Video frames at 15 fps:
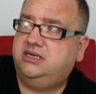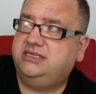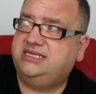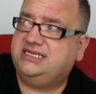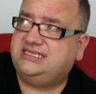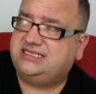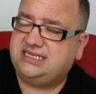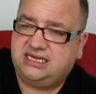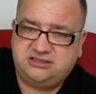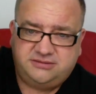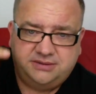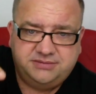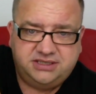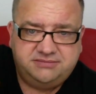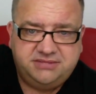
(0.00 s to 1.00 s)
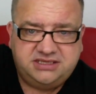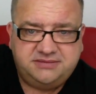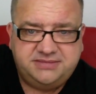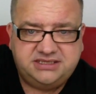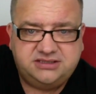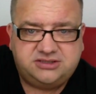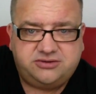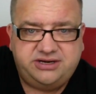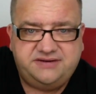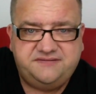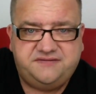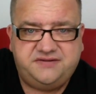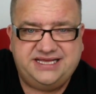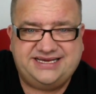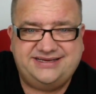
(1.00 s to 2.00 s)
They start, do you remember them? They make the screen
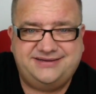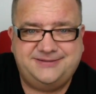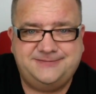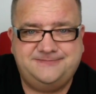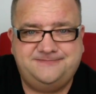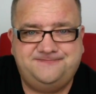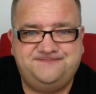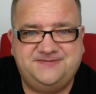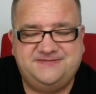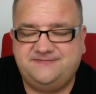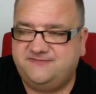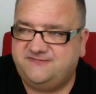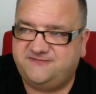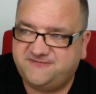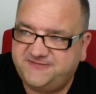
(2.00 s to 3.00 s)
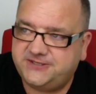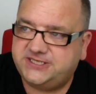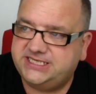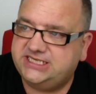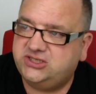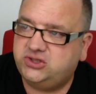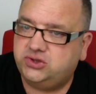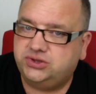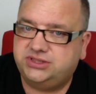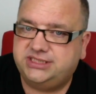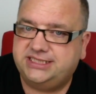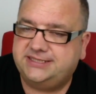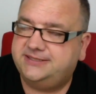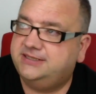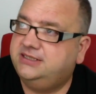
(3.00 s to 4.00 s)
flicker. Fucking
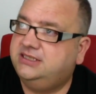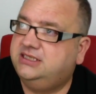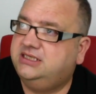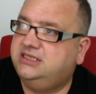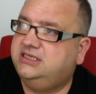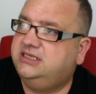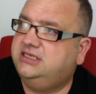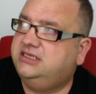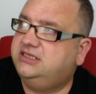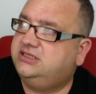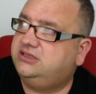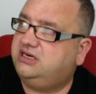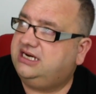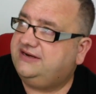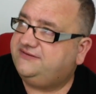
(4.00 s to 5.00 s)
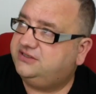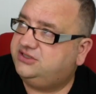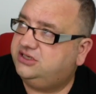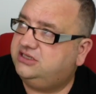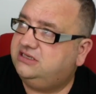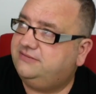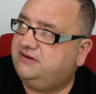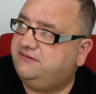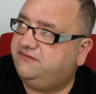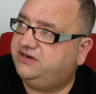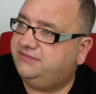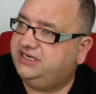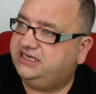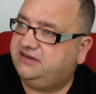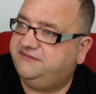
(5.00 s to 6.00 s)
gutted. So I have to turn them off when I
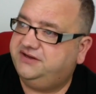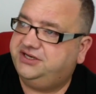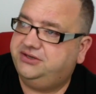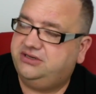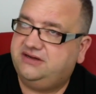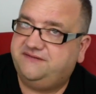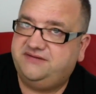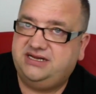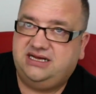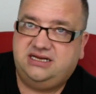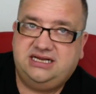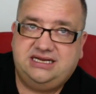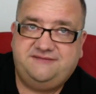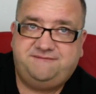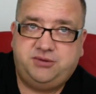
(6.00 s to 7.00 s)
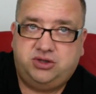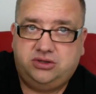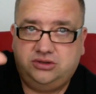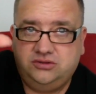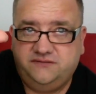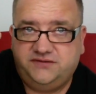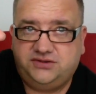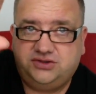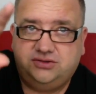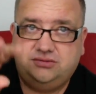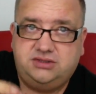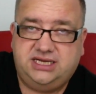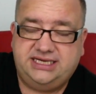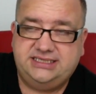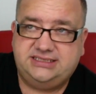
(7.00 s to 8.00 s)
make a video, and I've bought another two
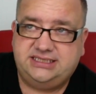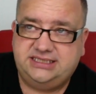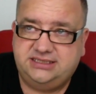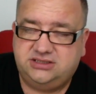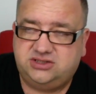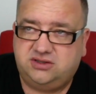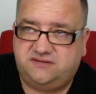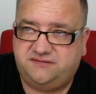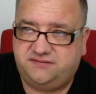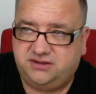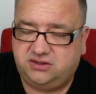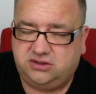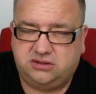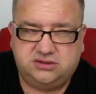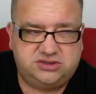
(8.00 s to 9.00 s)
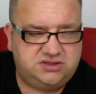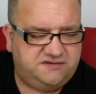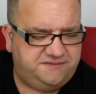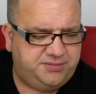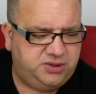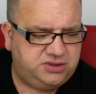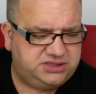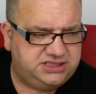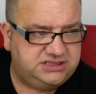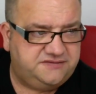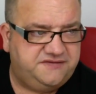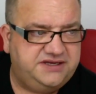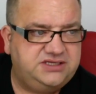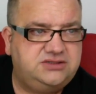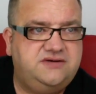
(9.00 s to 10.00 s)
lights here. They're called soft boxes, I
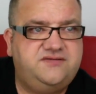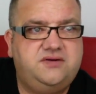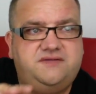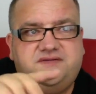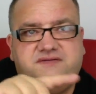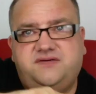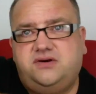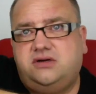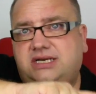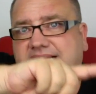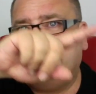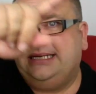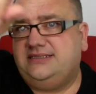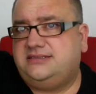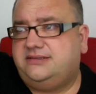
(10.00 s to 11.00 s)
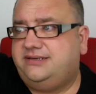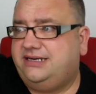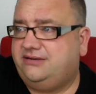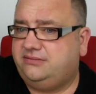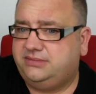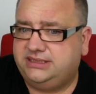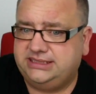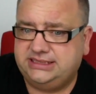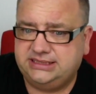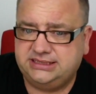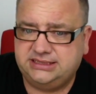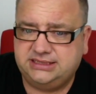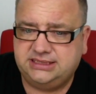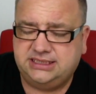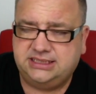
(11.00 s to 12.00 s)
think. So I've got four lights around me,
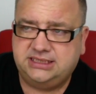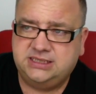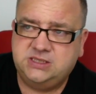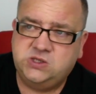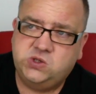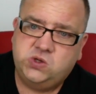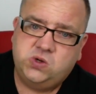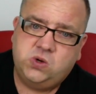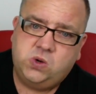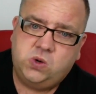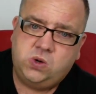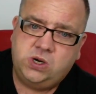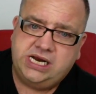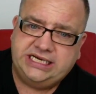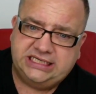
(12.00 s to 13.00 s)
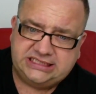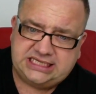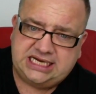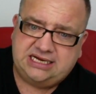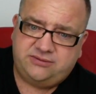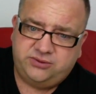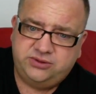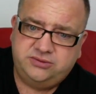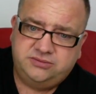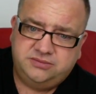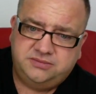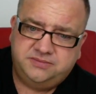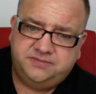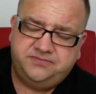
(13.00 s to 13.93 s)
yeah, in a dark room.